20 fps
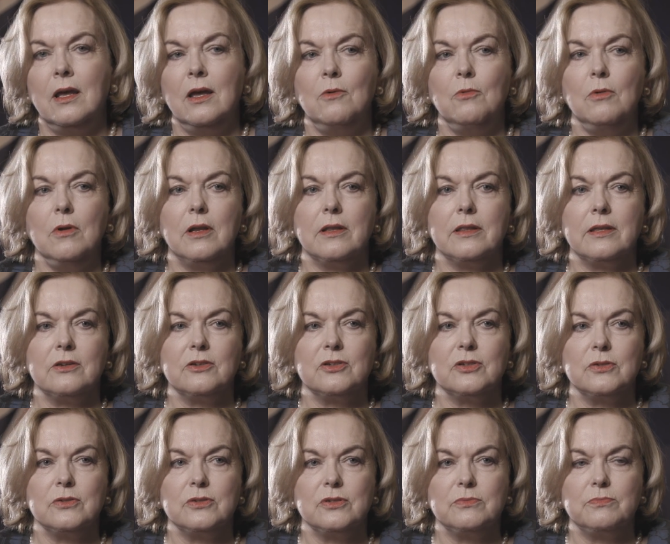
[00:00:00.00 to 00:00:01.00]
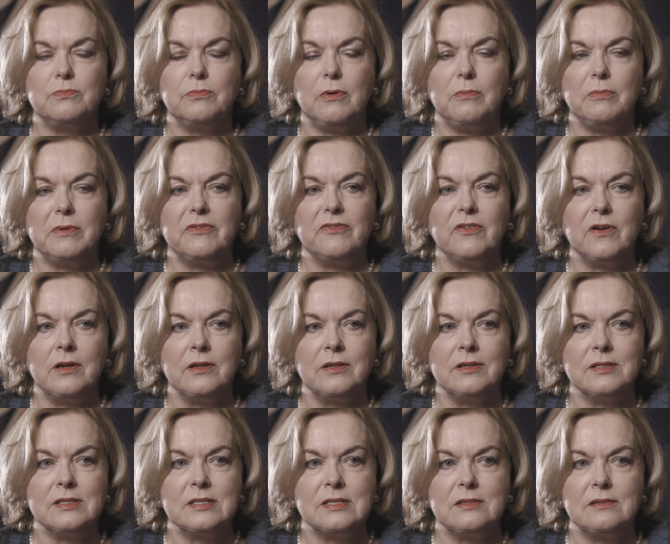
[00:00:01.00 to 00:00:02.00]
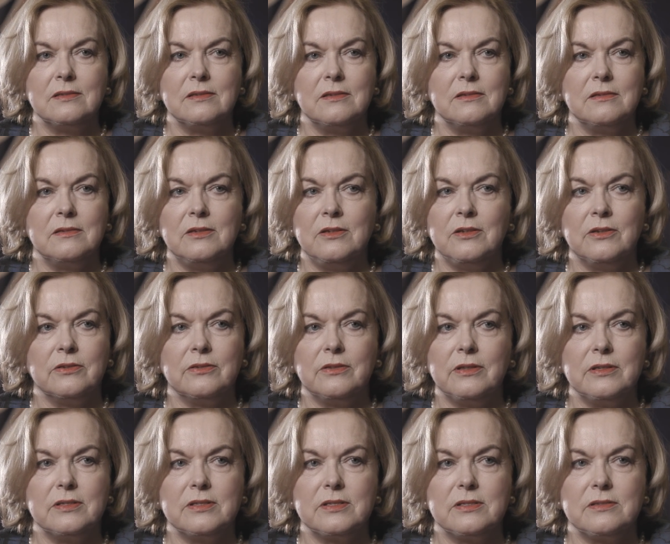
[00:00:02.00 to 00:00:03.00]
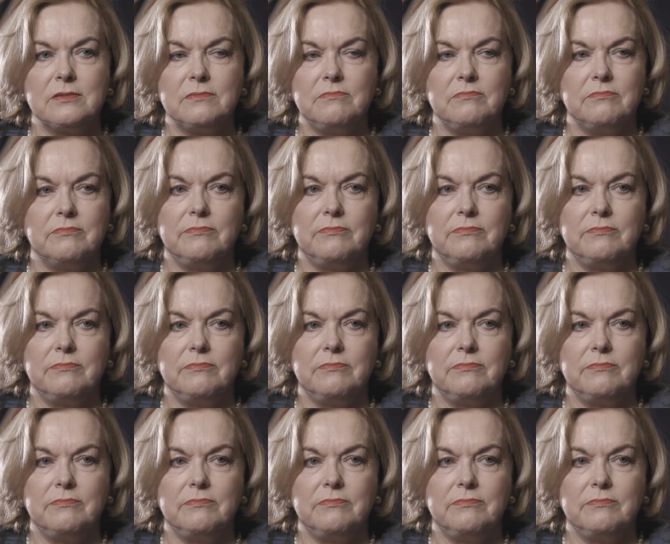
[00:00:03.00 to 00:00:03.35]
Well, I think too, you probably find there's